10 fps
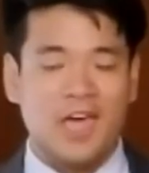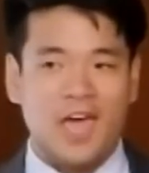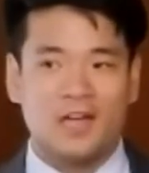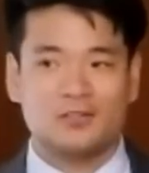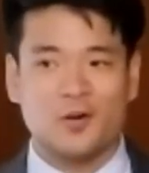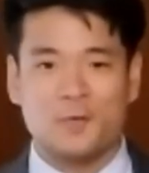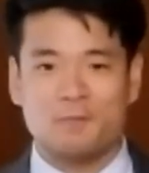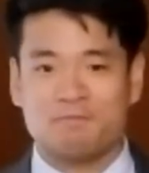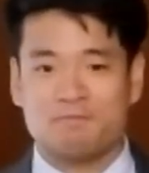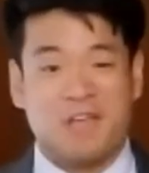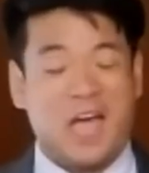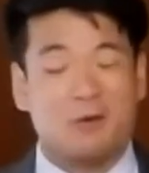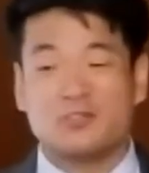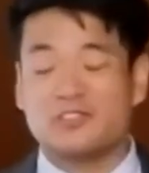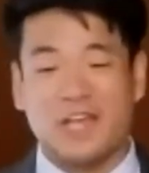And so I
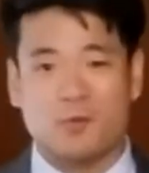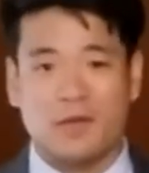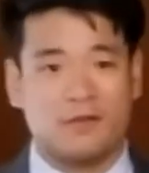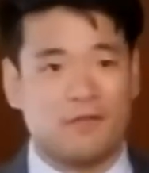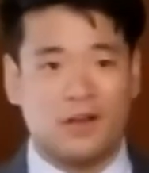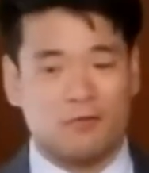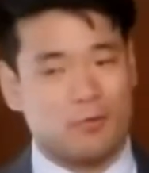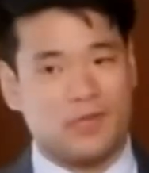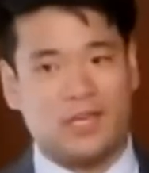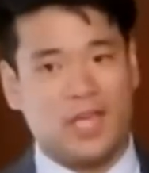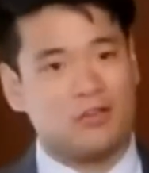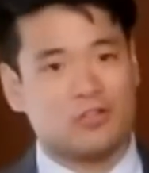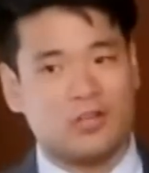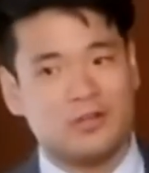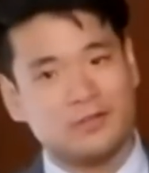was never made fun of for being
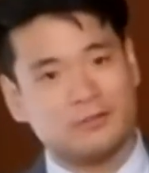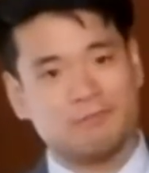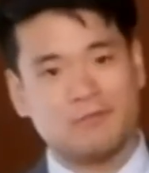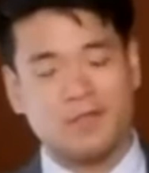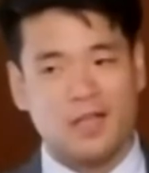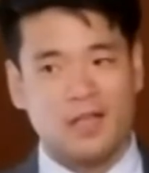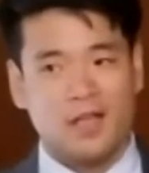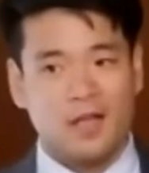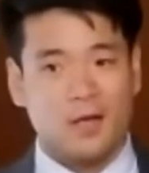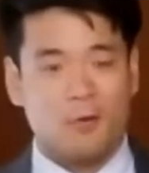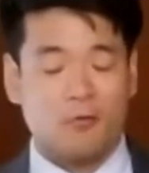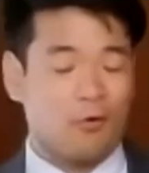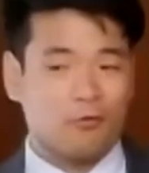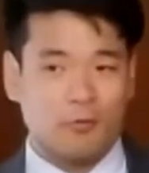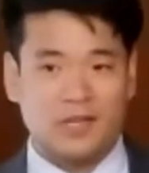Asian or
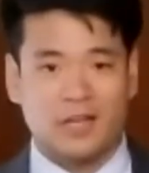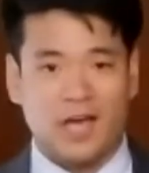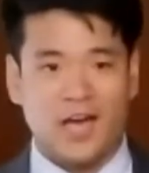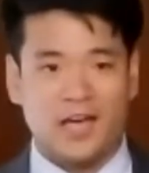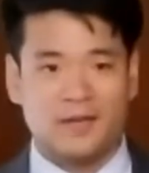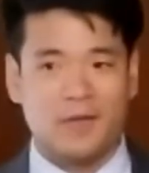for being Thai.